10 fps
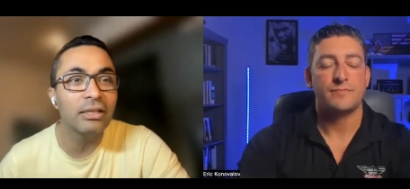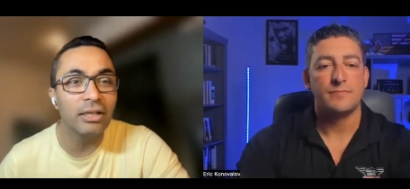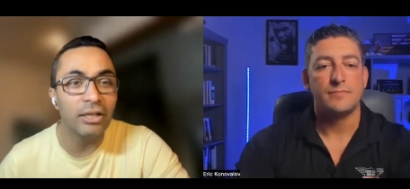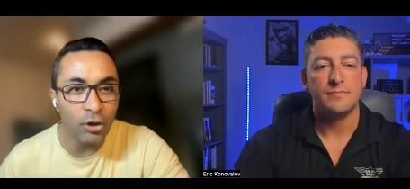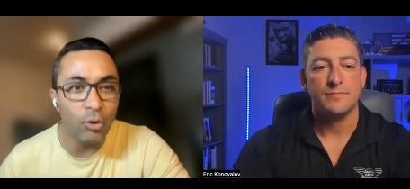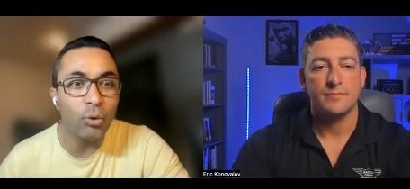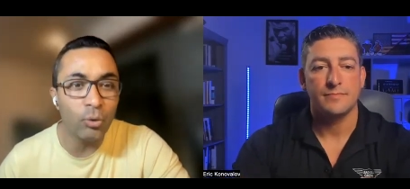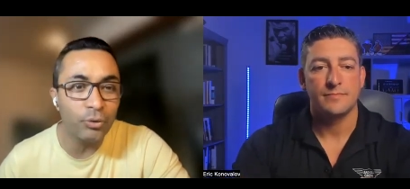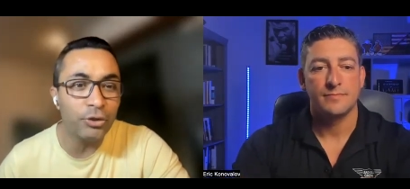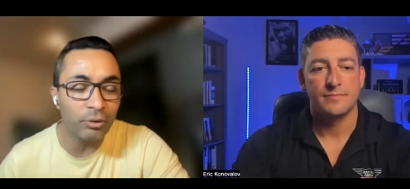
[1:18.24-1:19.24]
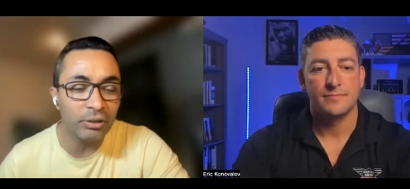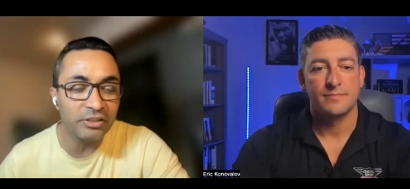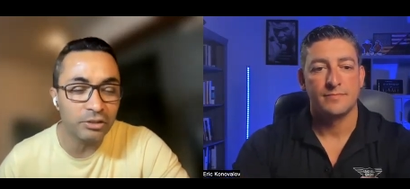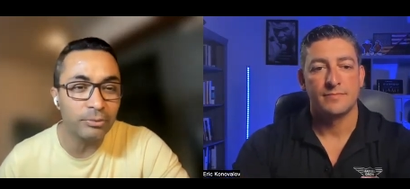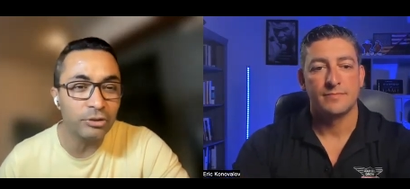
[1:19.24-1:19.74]
Speaker 1: know your
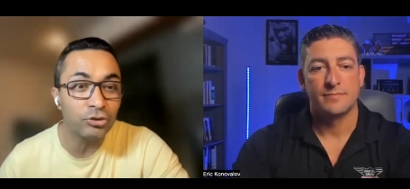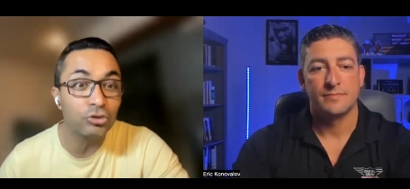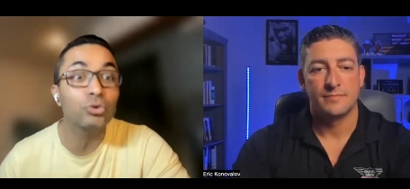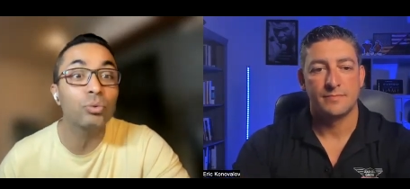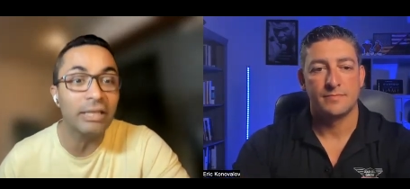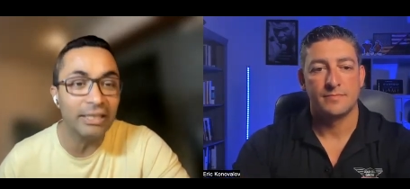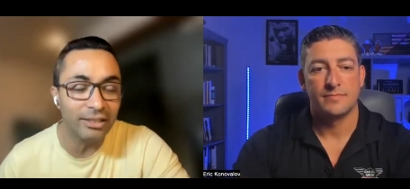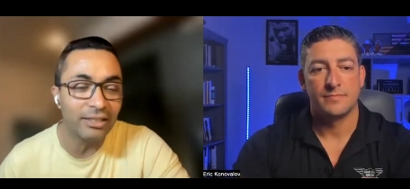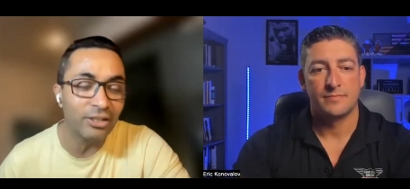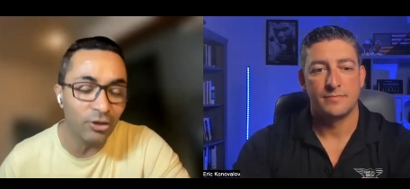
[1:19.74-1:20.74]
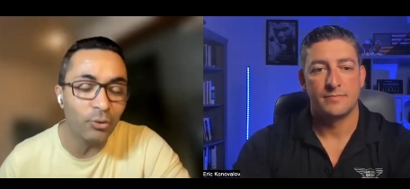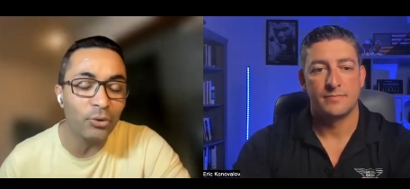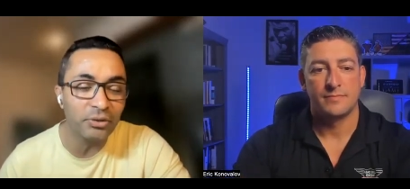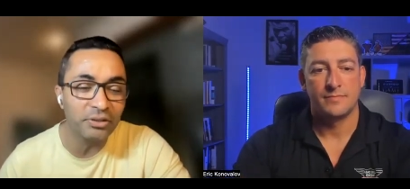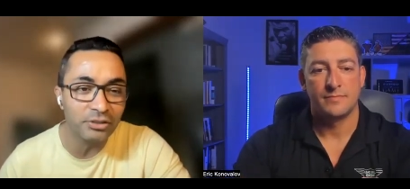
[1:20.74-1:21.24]
customers, truly know
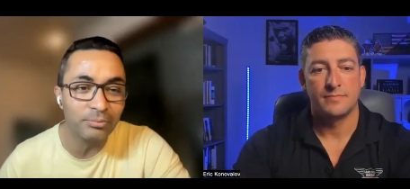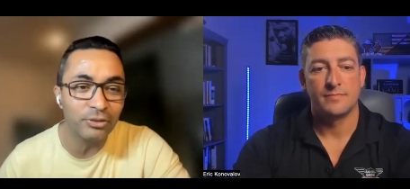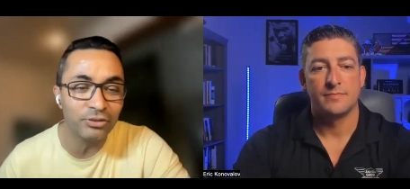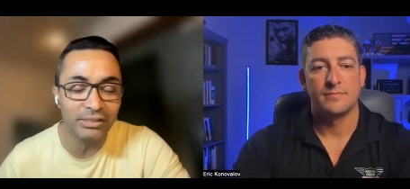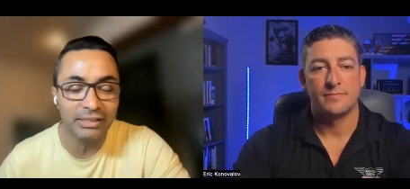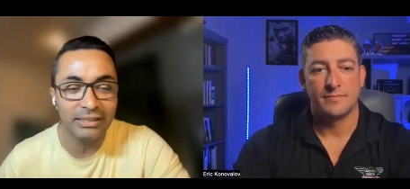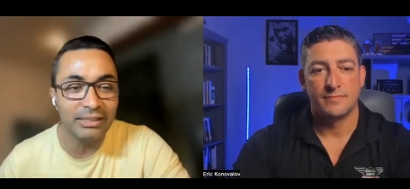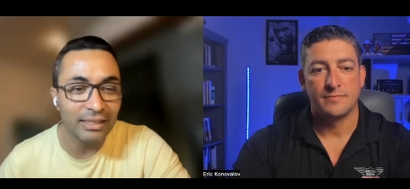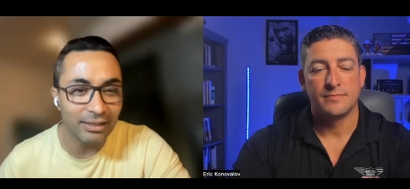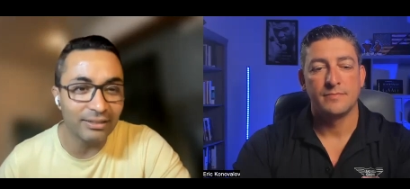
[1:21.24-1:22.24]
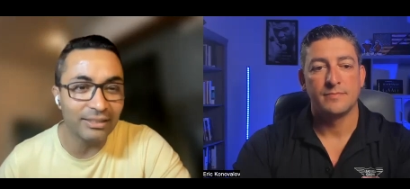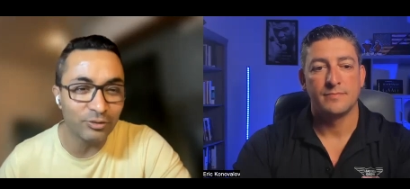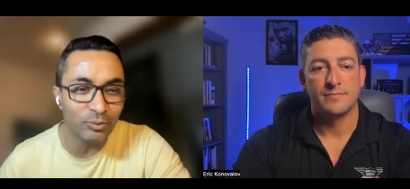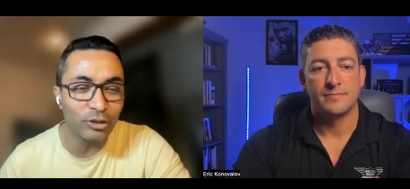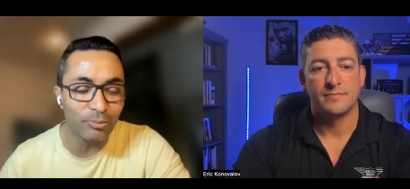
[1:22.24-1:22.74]
your customers. Uh, that's
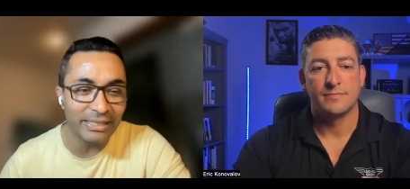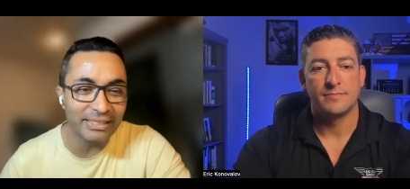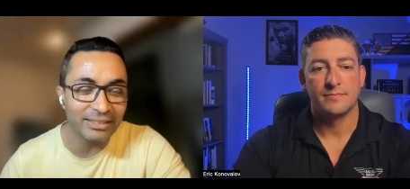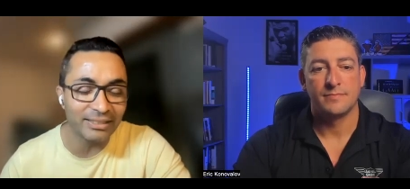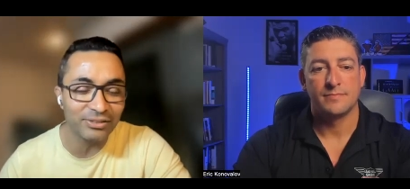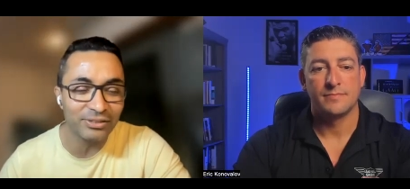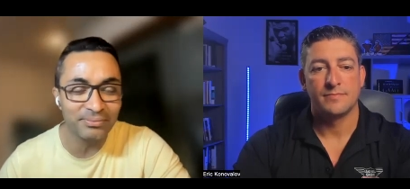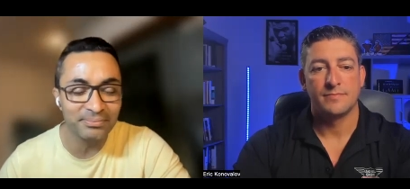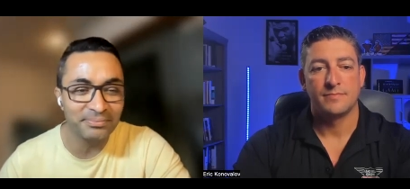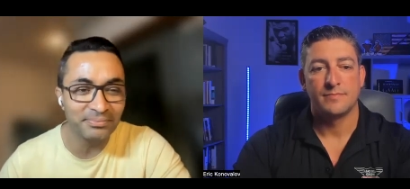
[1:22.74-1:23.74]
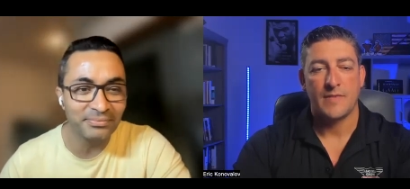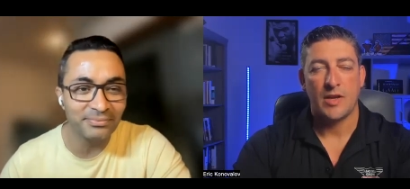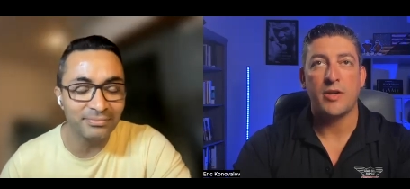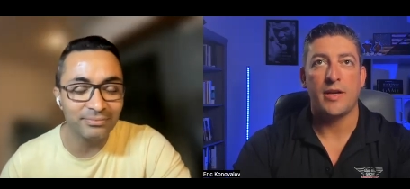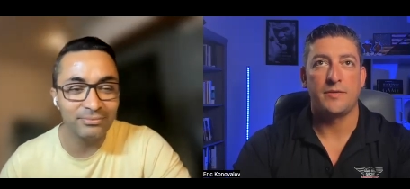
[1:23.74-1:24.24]
what Humantic does.
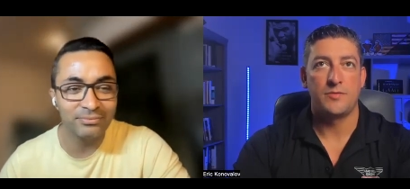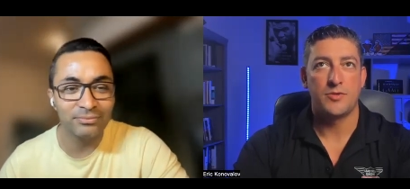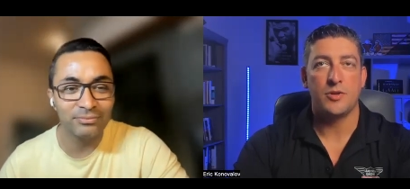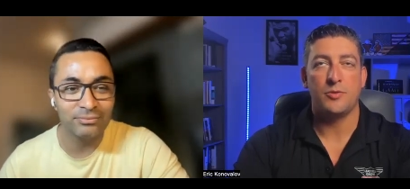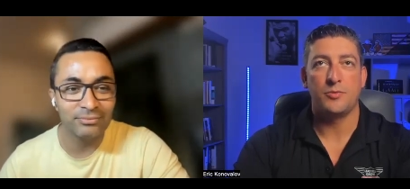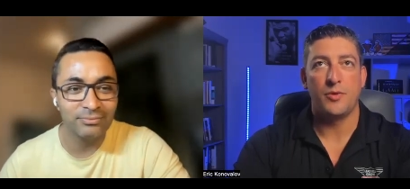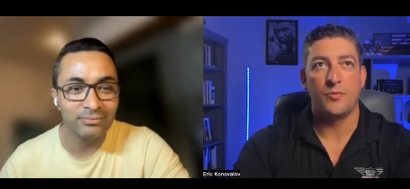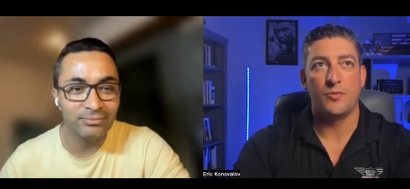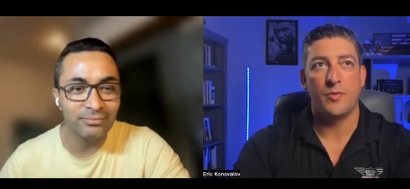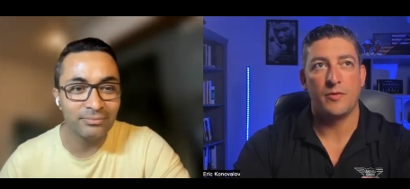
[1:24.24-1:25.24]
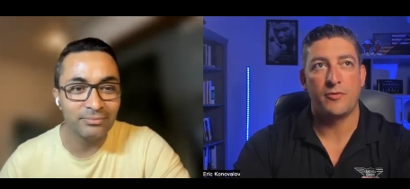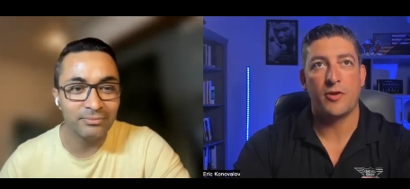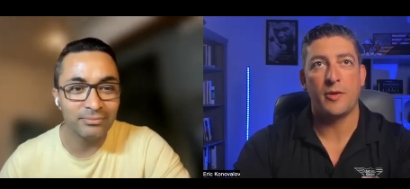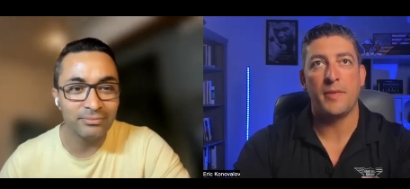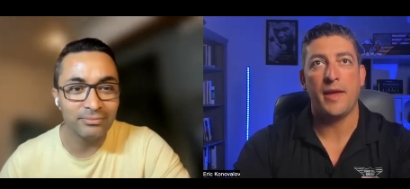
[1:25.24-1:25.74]
Speaker 2: Okay, so
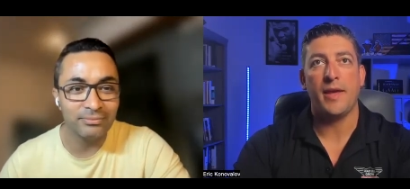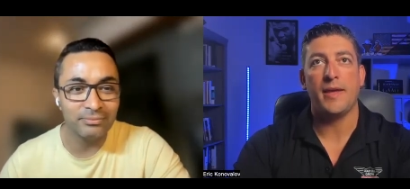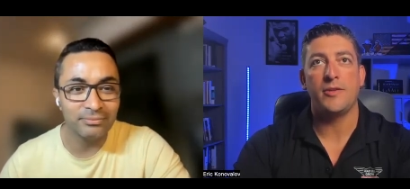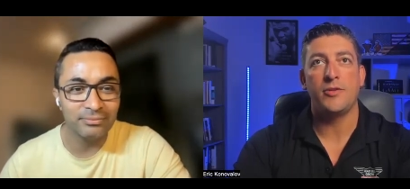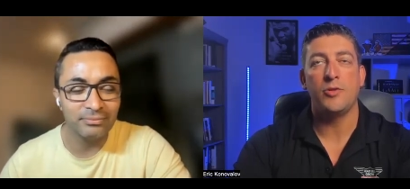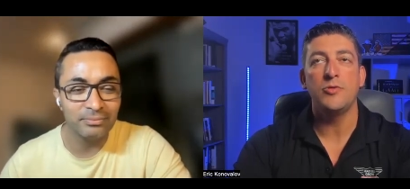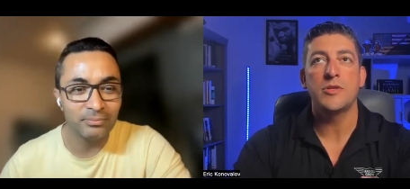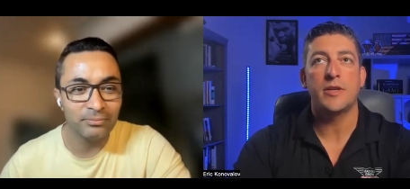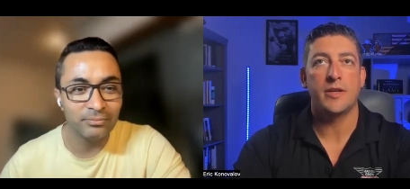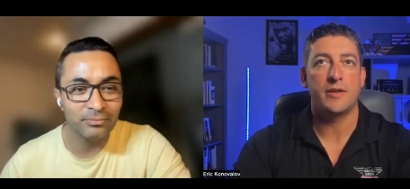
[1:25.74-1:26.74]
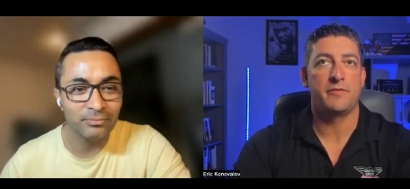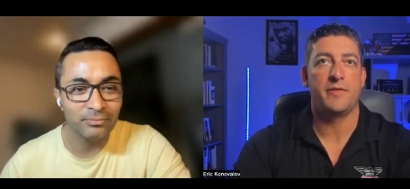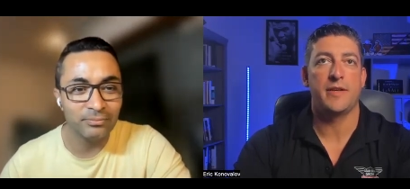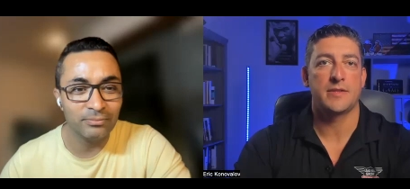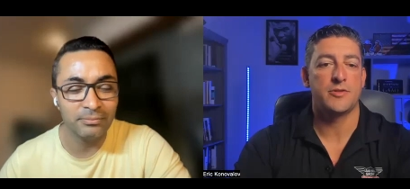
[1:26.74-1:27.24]
from a user
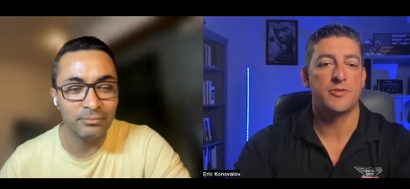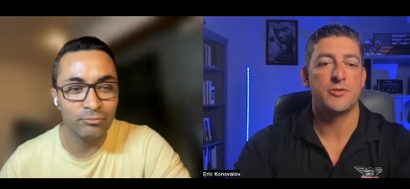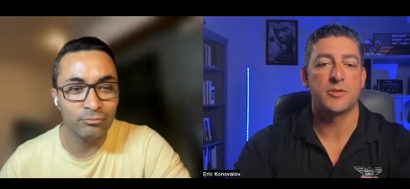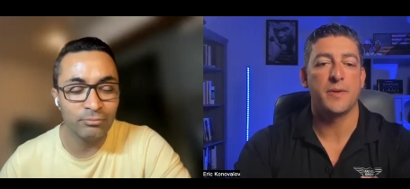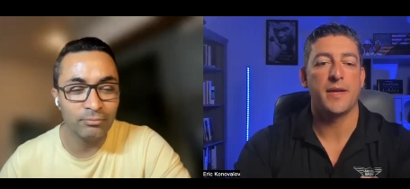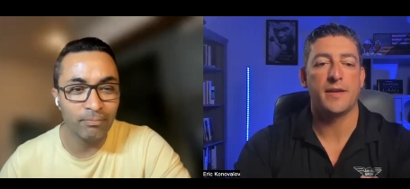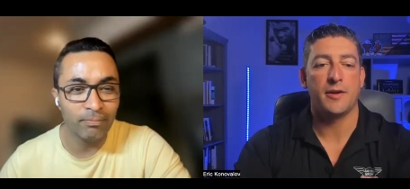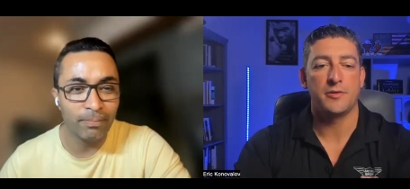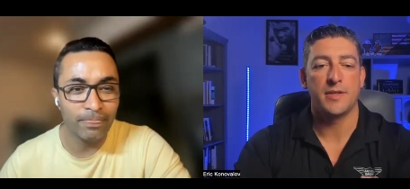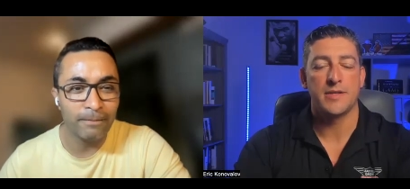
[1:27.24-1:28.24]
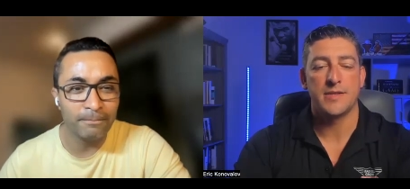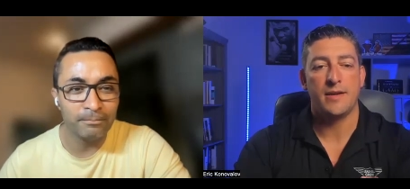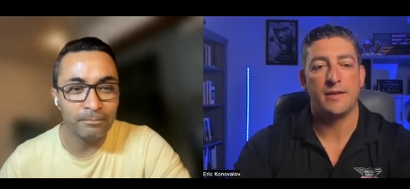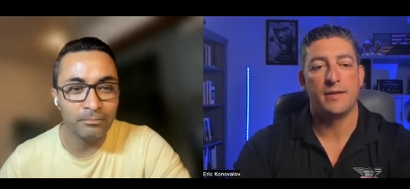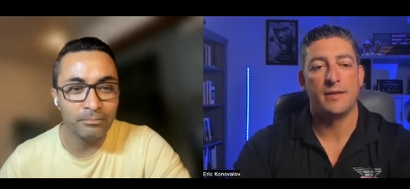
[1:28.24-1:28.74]
interface, could you explain how it does that?